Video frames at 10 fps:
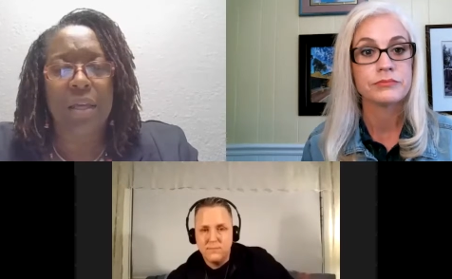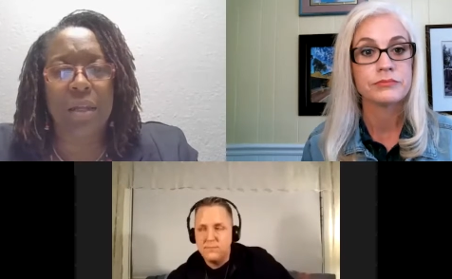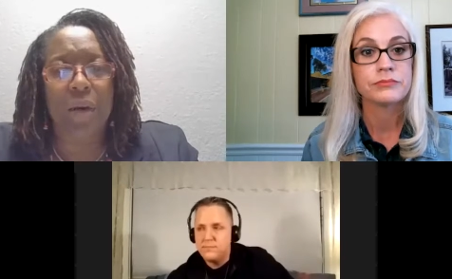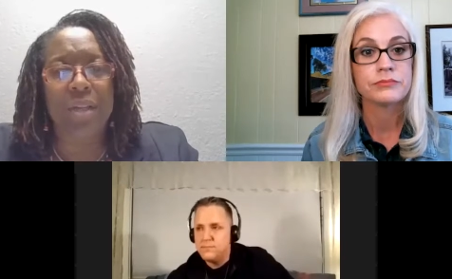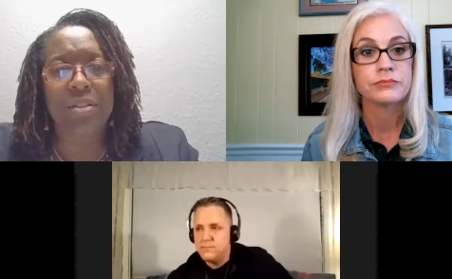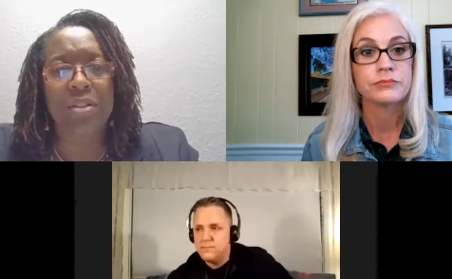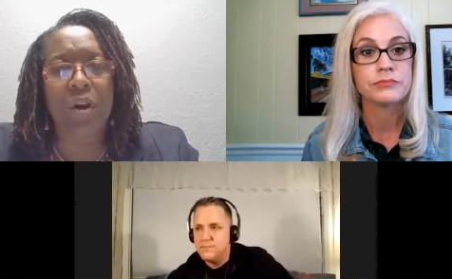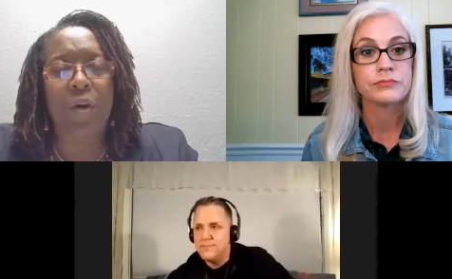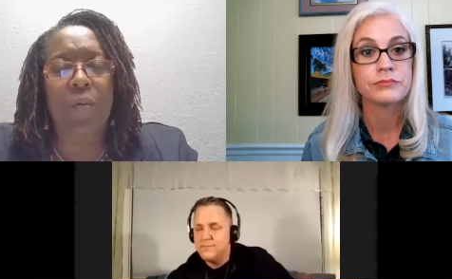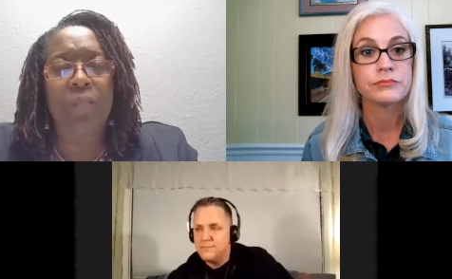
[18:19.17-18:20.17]
Speaker 1: you know, and
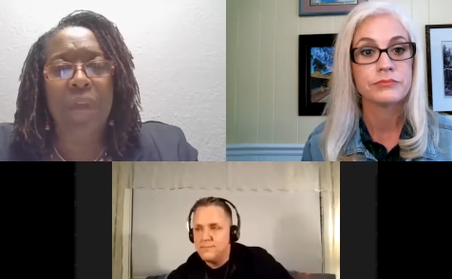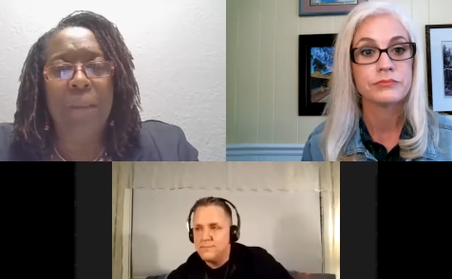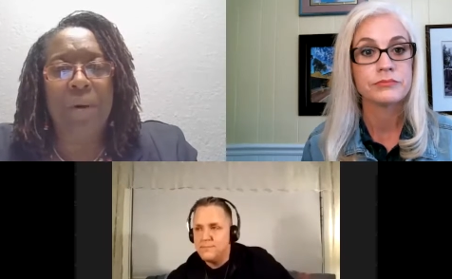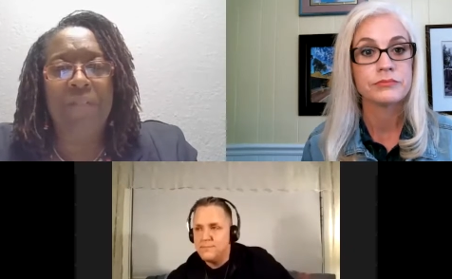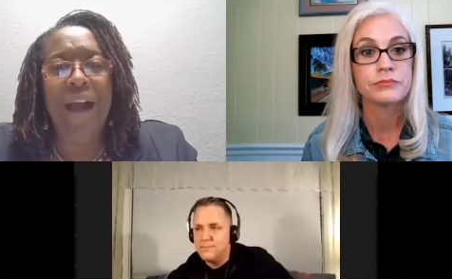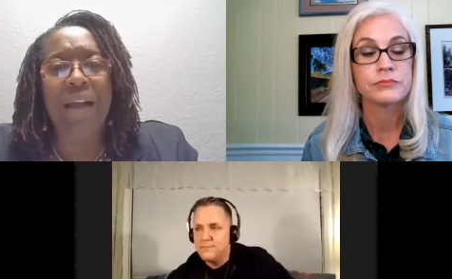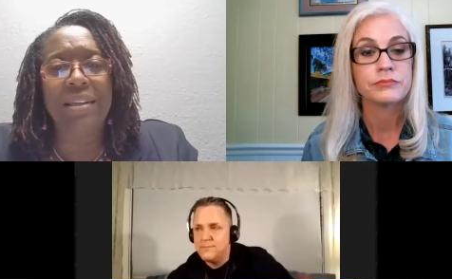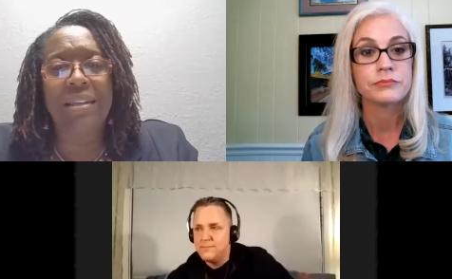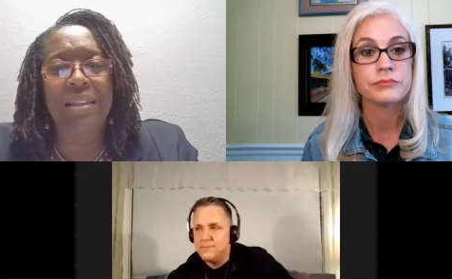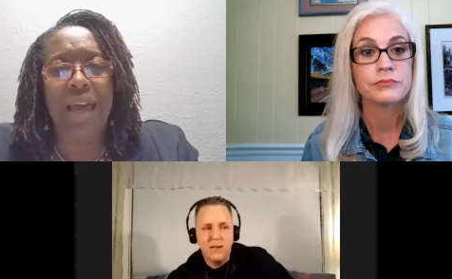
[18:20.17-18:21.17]
so
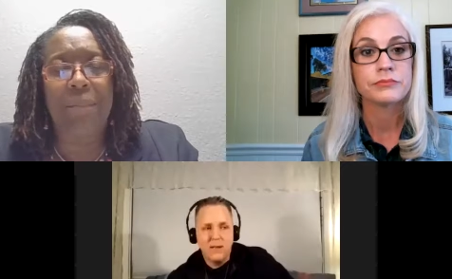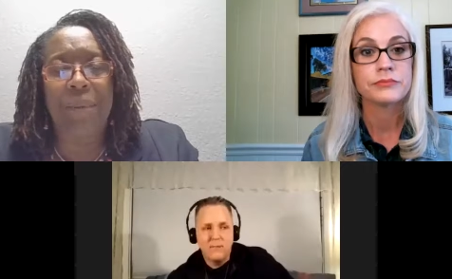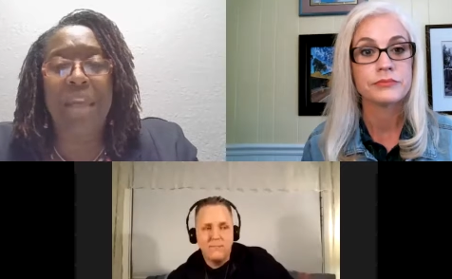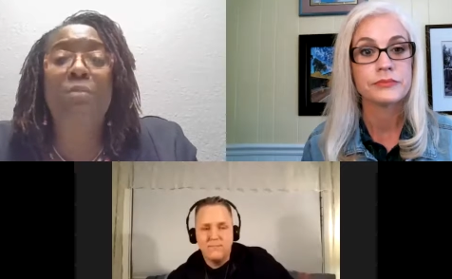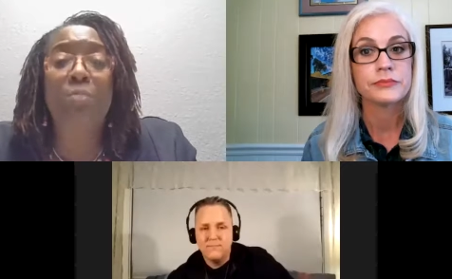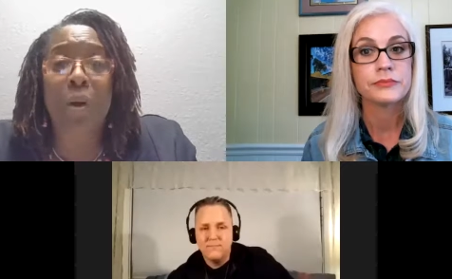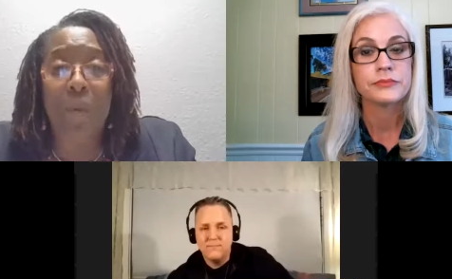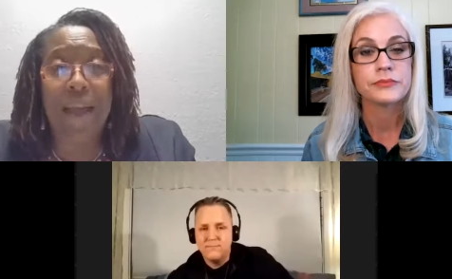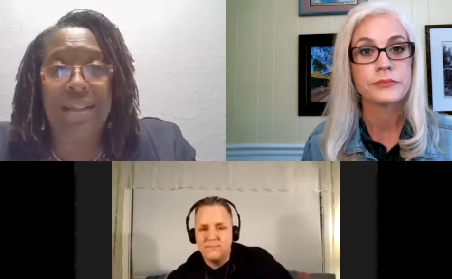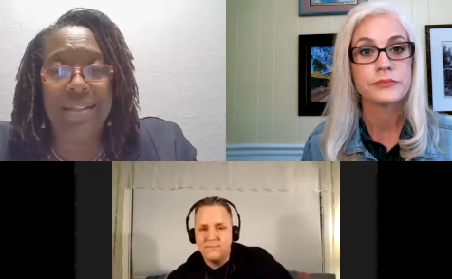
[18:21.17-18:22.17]
providing that, being
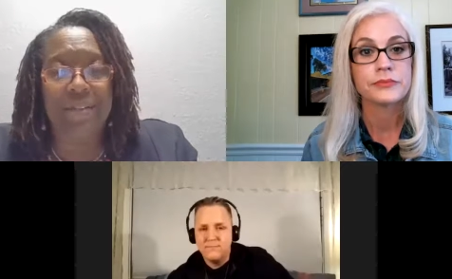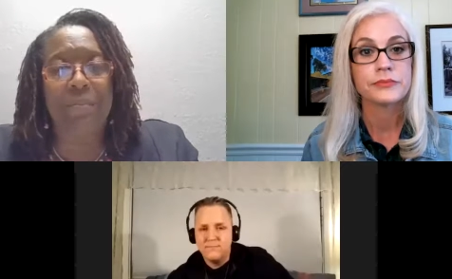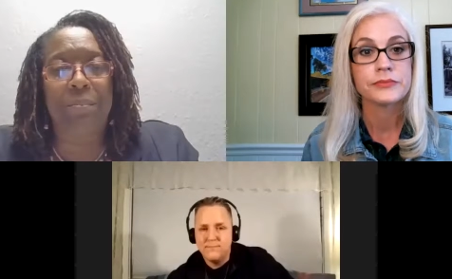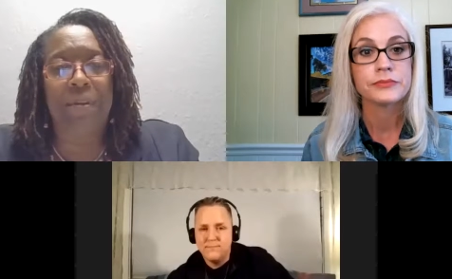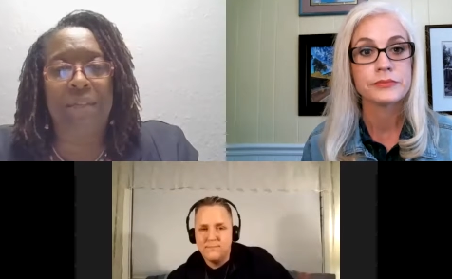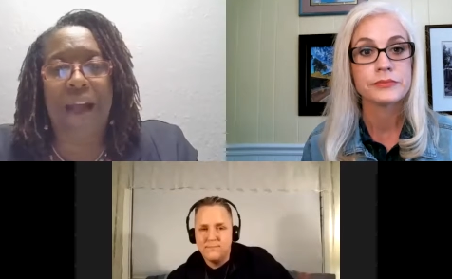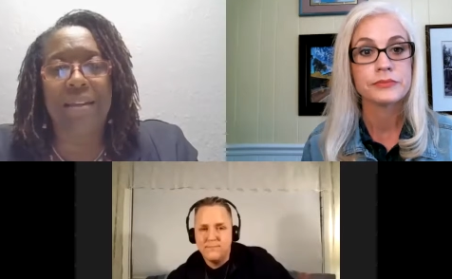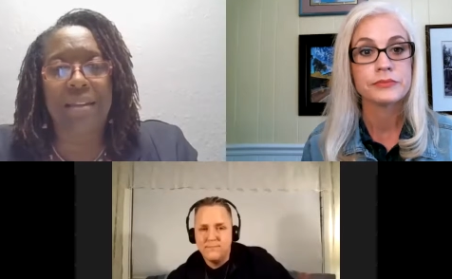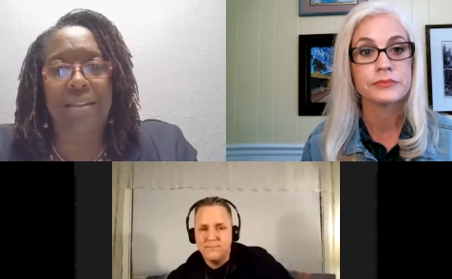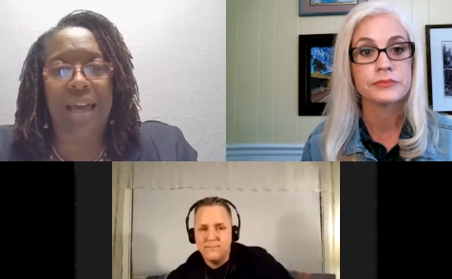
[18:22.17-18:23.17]
proactive and
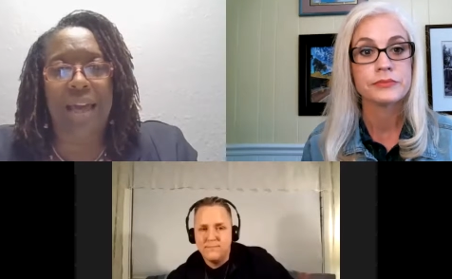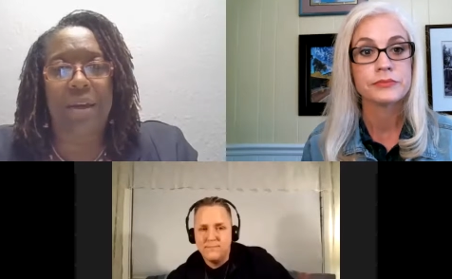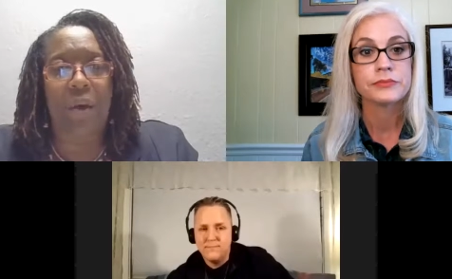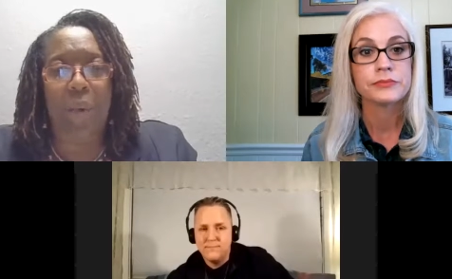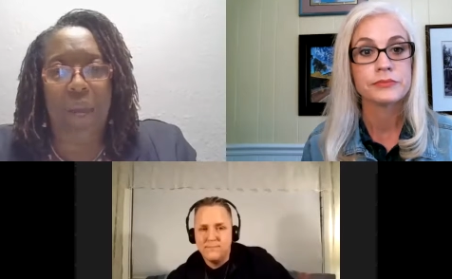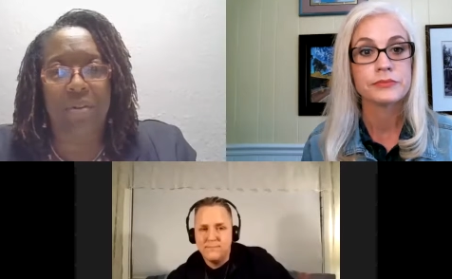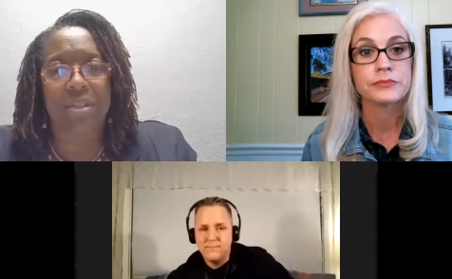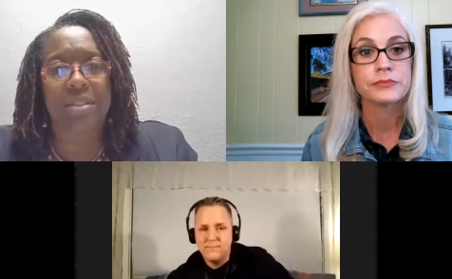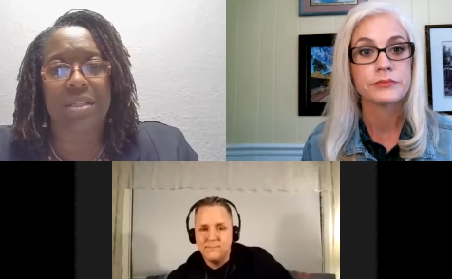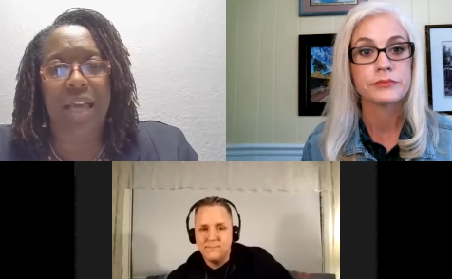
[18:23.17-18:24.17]
providing that
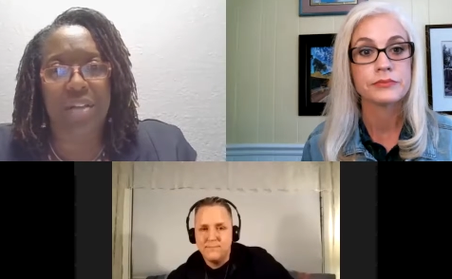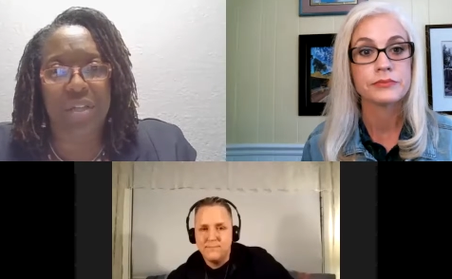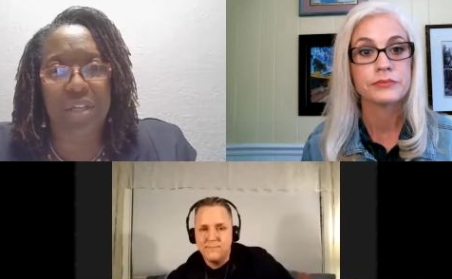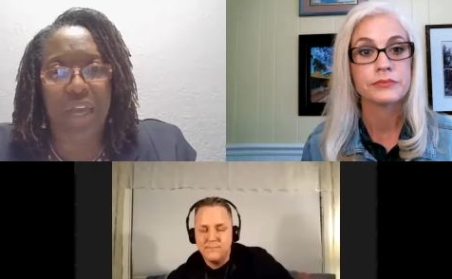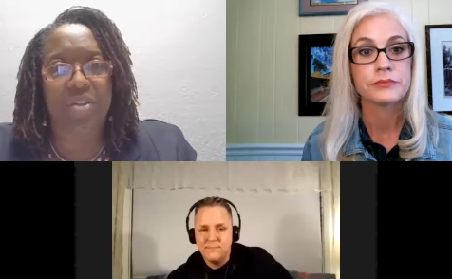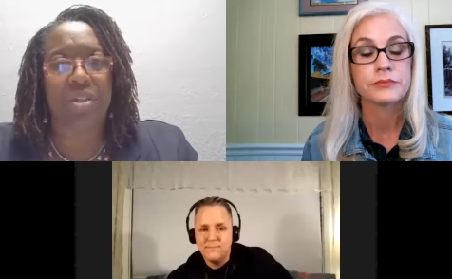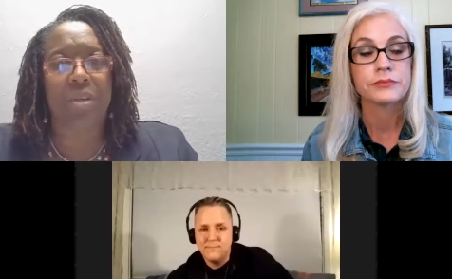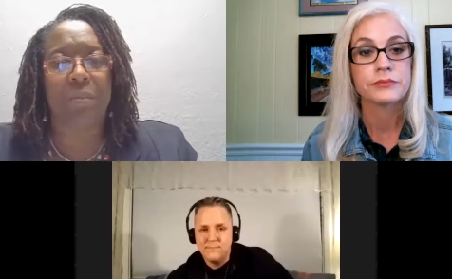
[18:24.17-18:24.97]
awareness and education and